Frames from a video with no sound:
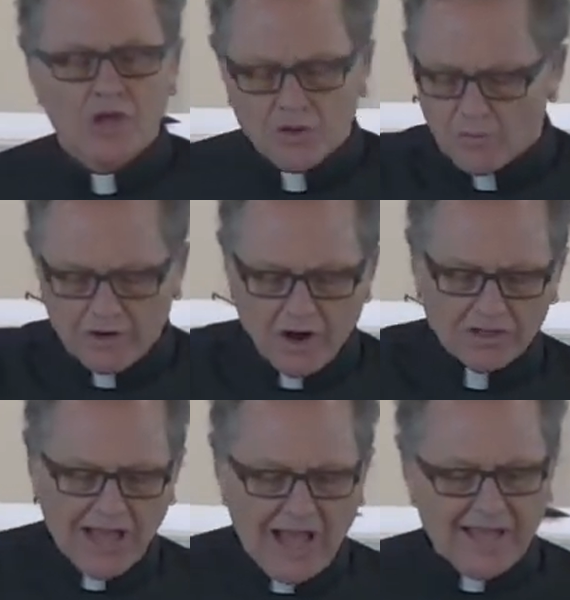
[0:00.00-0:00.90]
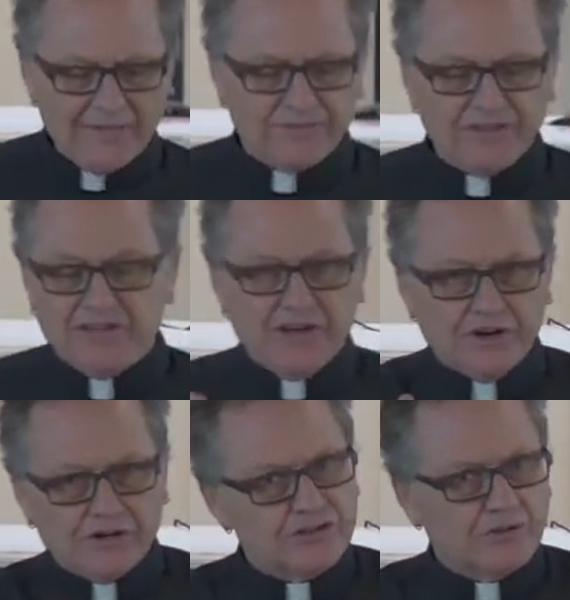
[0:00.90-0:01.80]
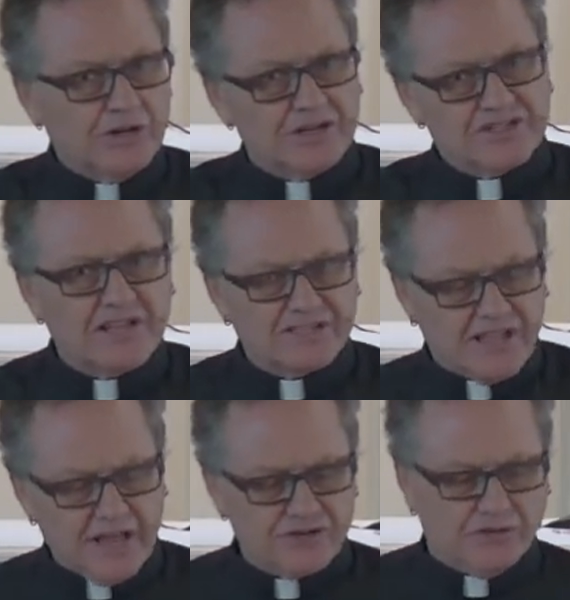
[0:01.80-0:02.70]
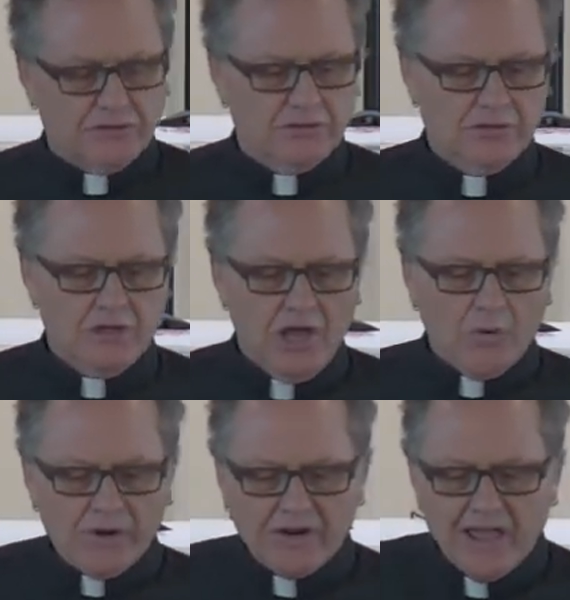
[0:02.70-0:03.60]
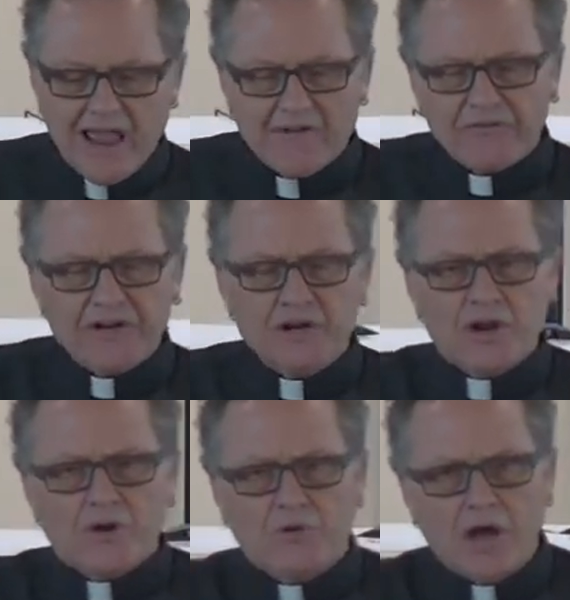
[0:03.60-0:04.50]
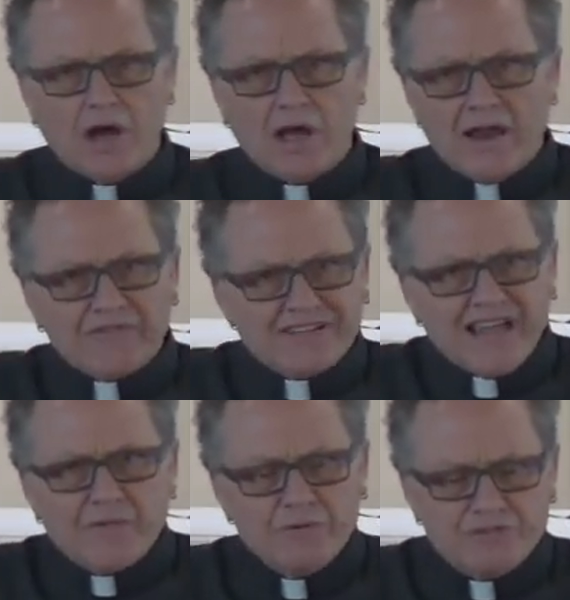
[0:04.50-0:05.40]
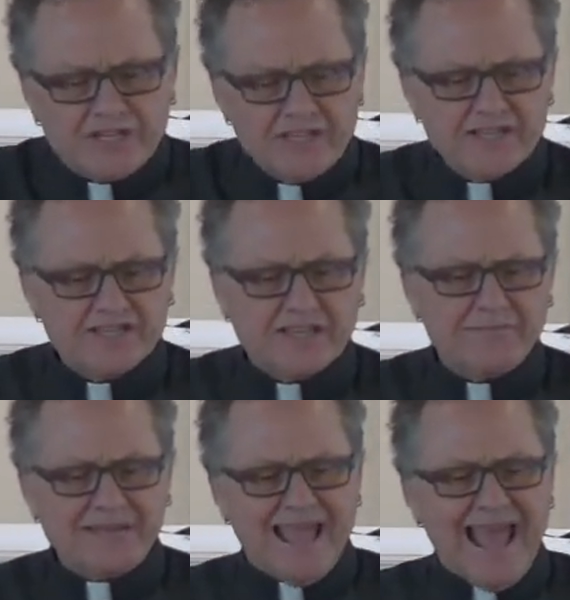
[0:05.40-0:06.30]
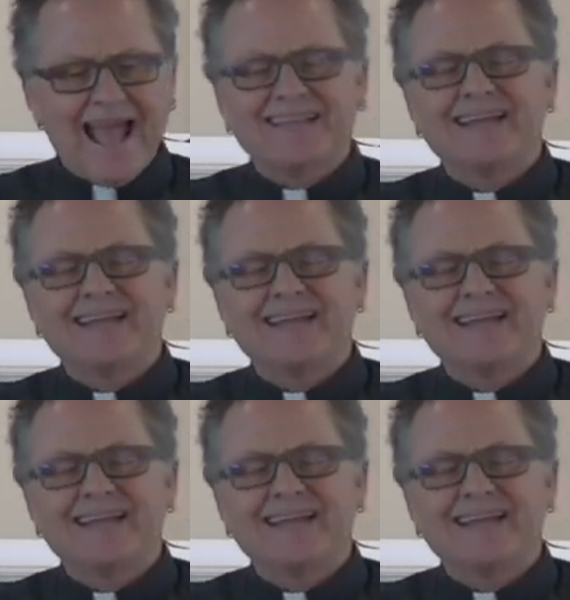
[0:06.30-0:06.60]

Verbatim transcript: When our lives adhere to a set schedule, when every uh, everyday routines can be acted